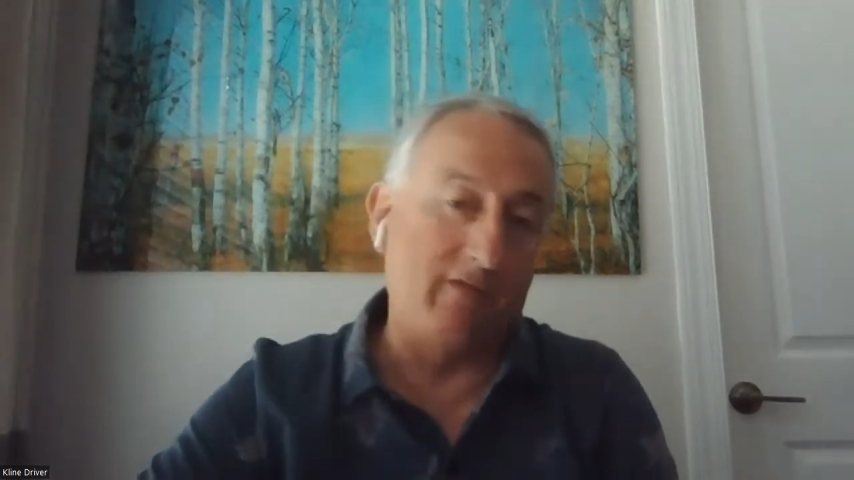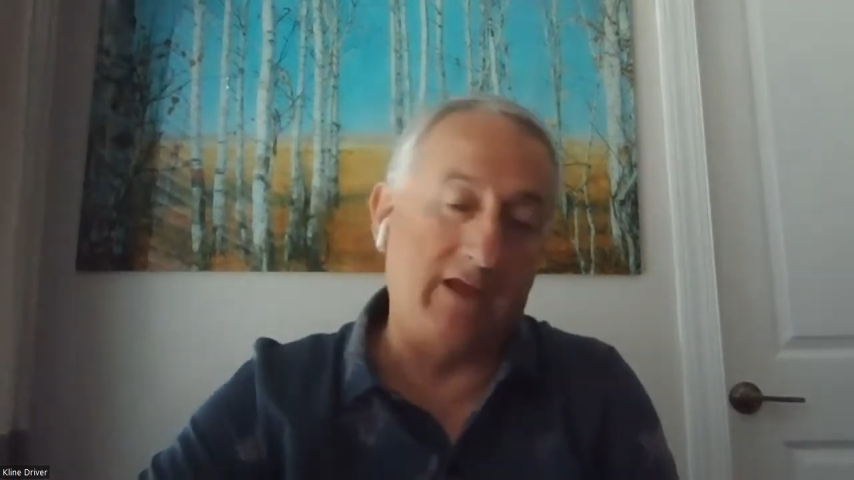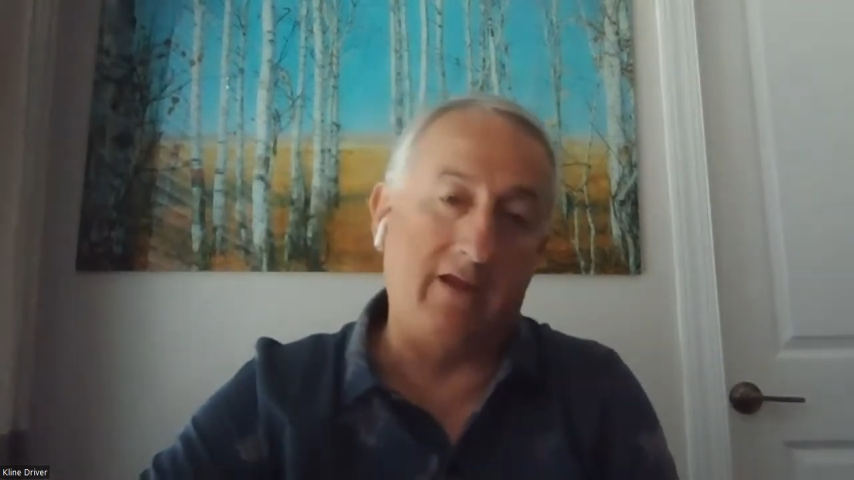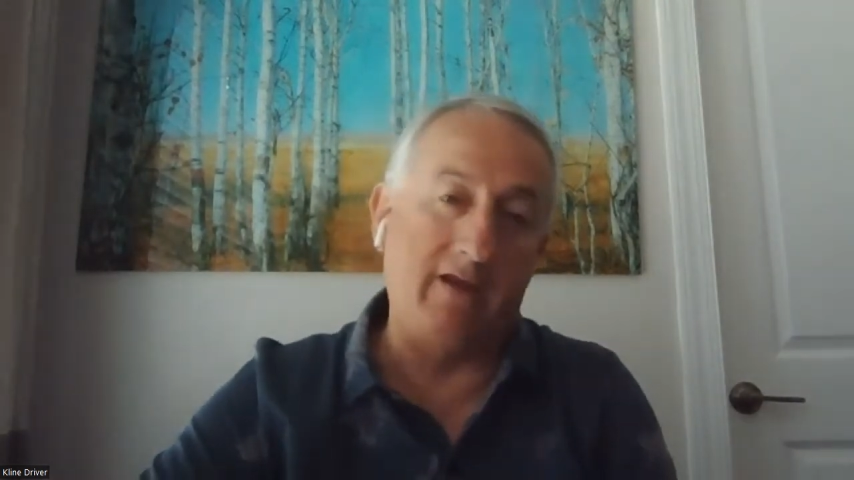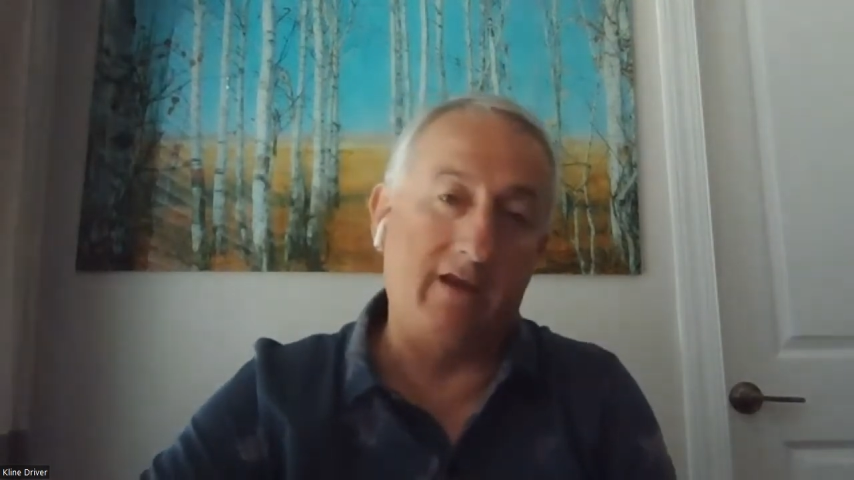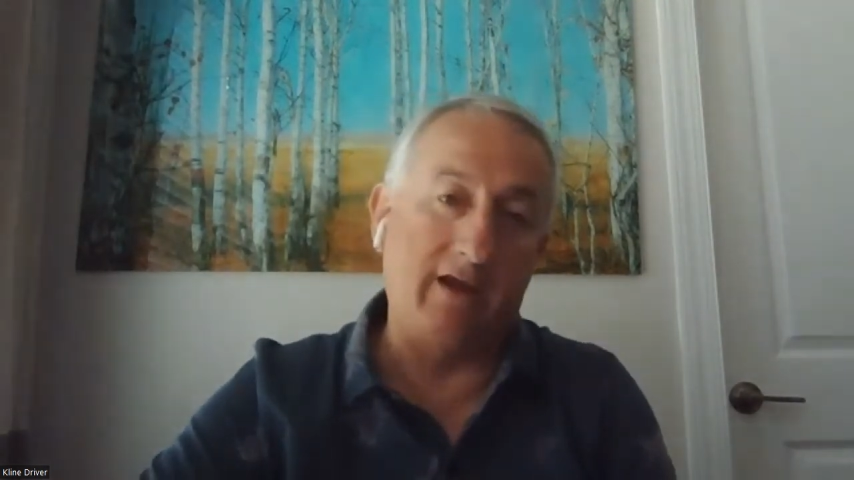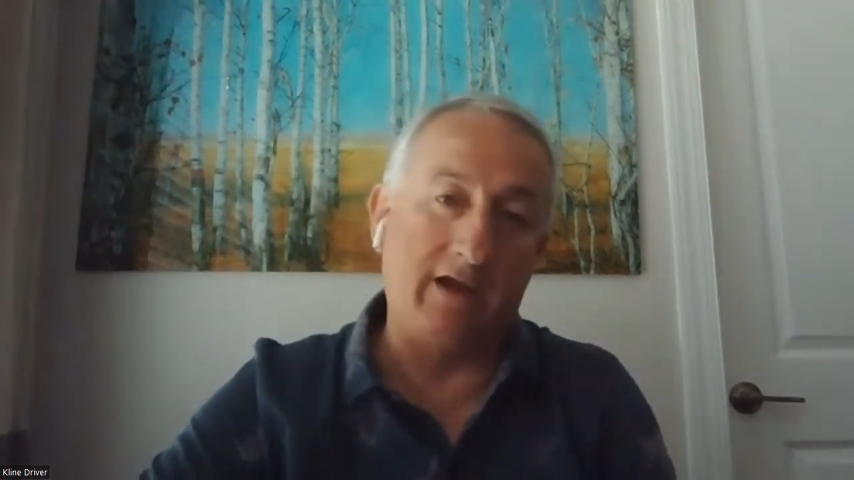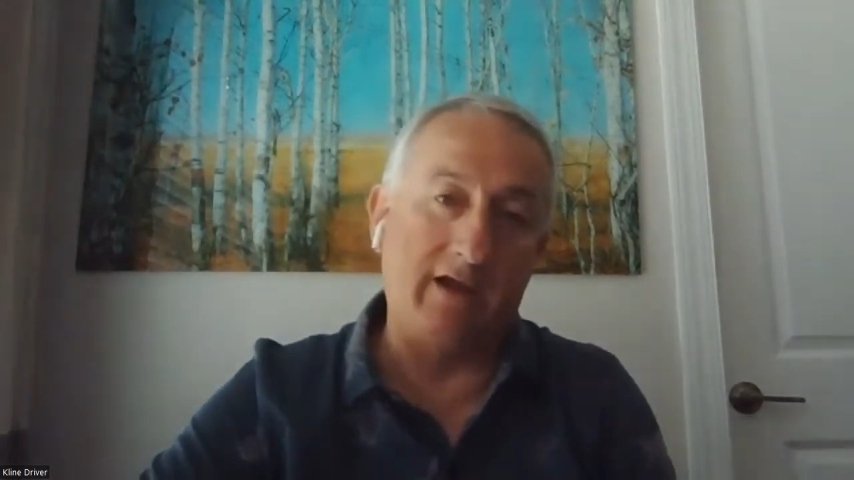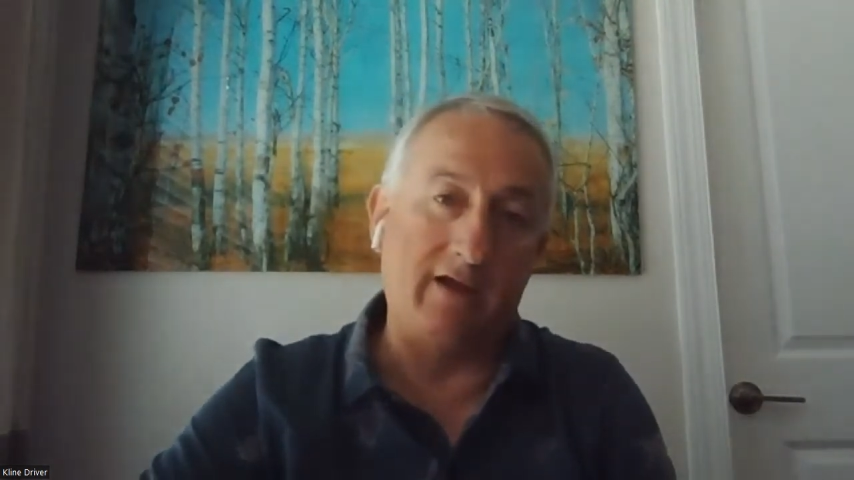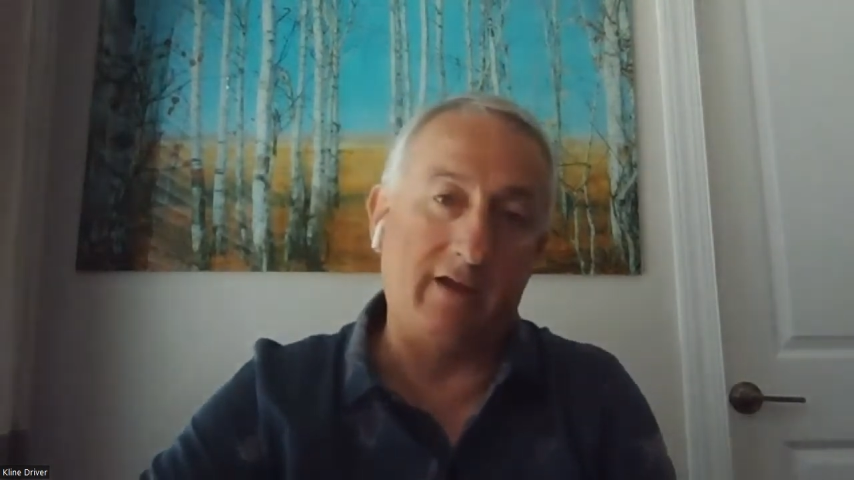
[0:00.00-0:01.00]
then
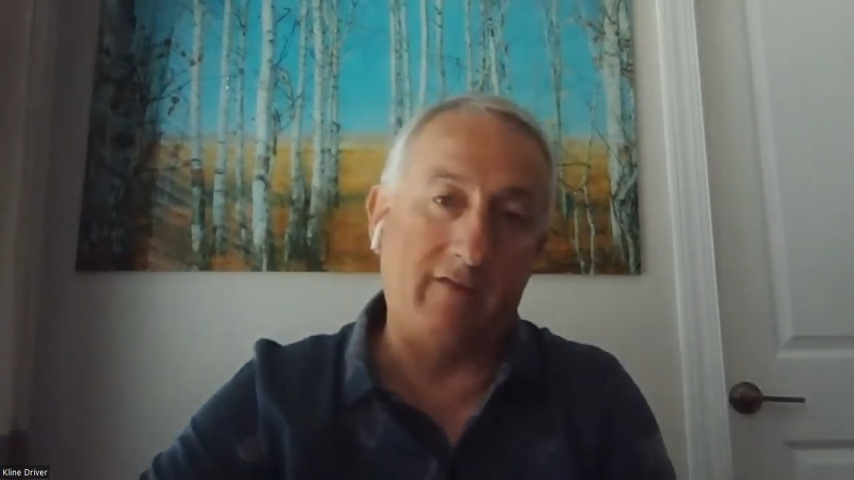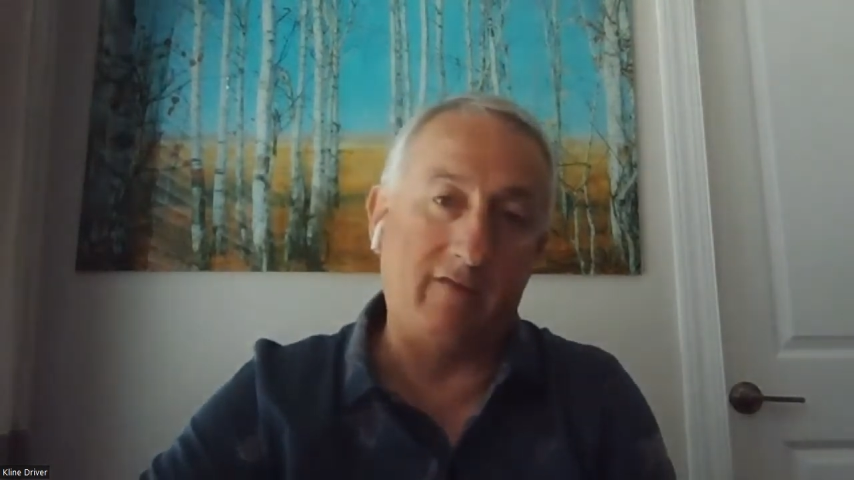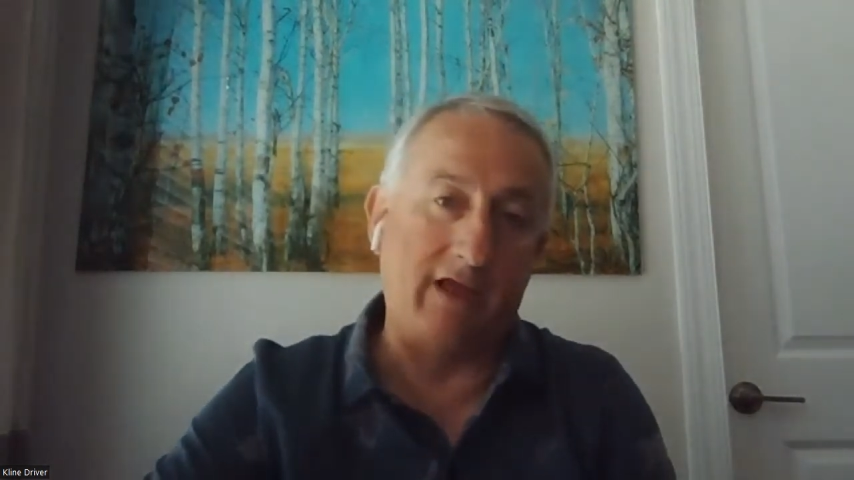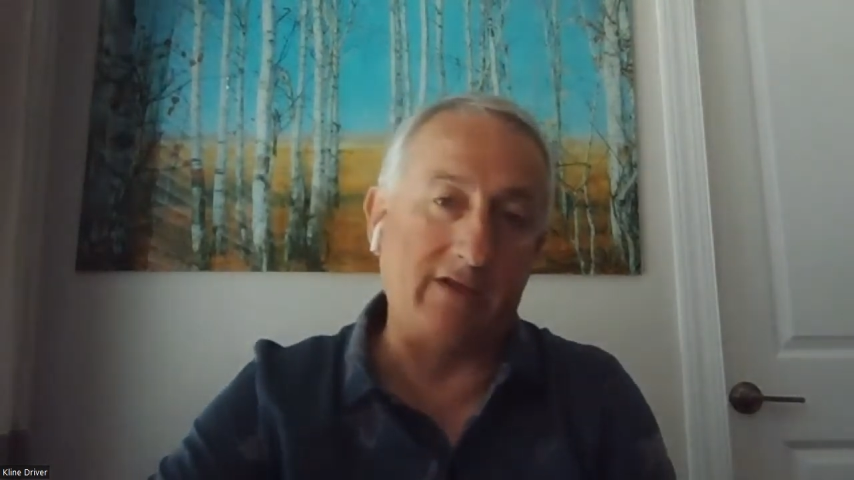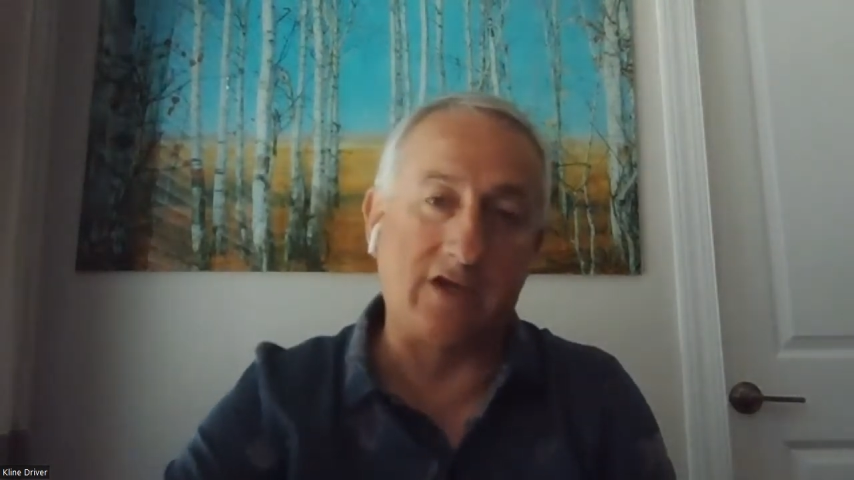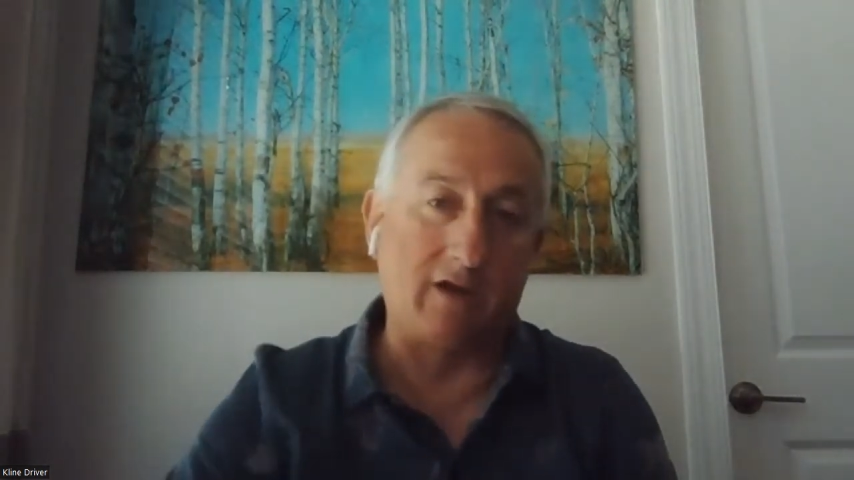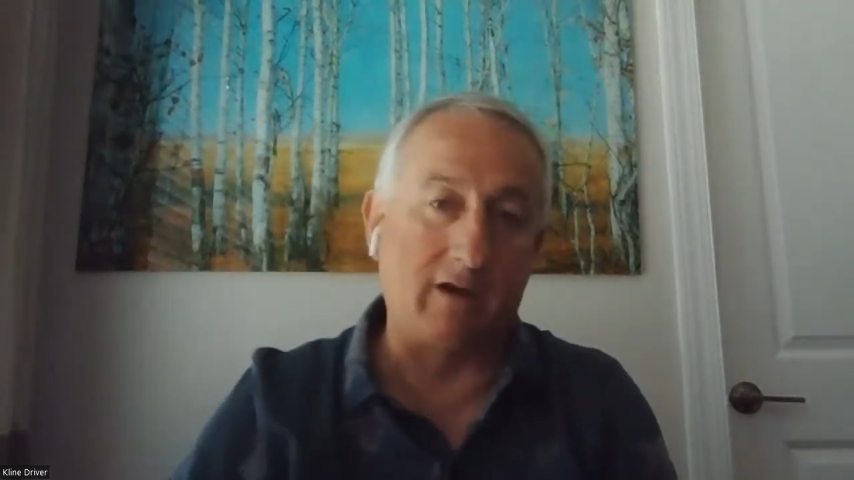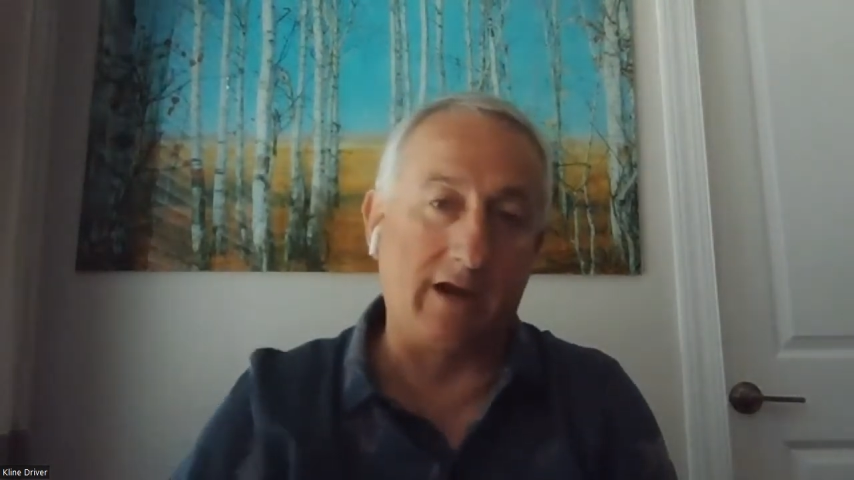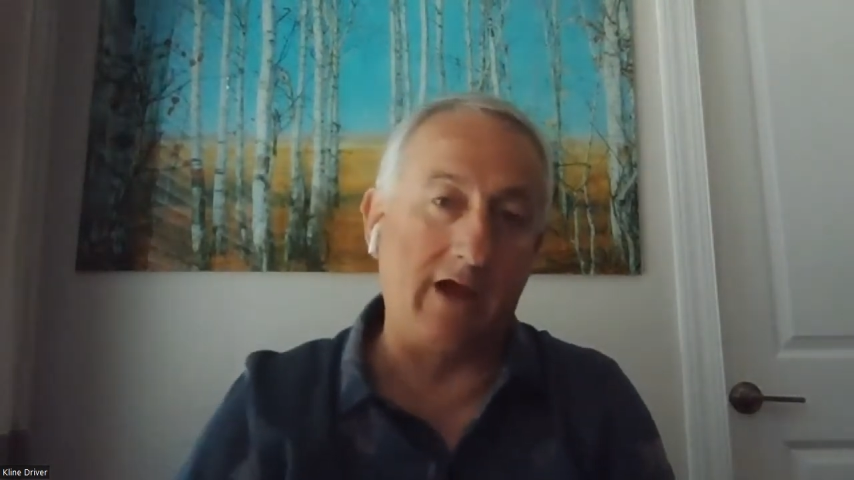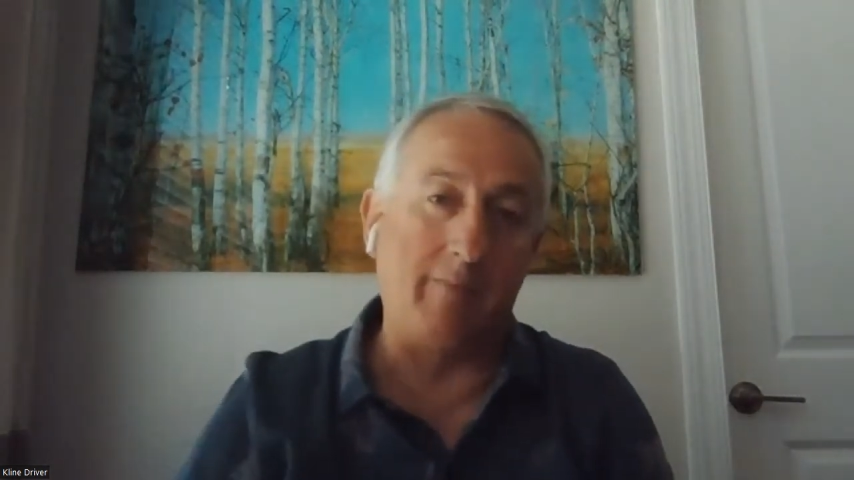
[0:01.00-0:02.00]
that's not
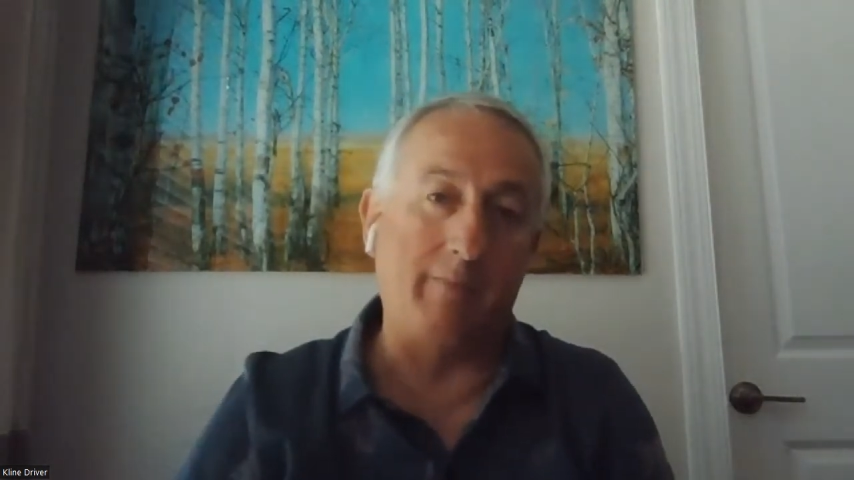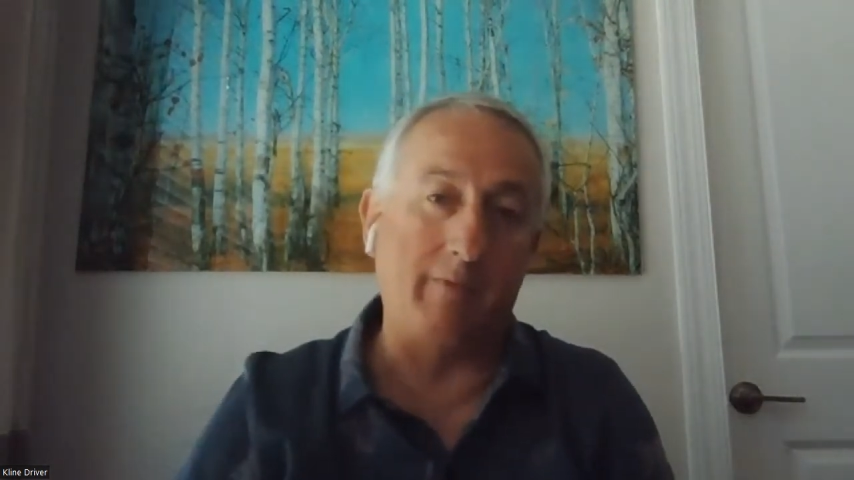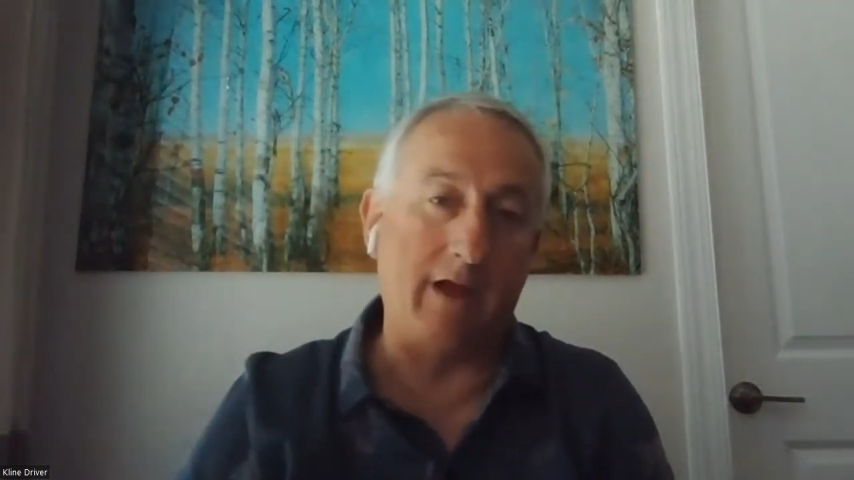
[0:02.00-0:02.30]
going to help.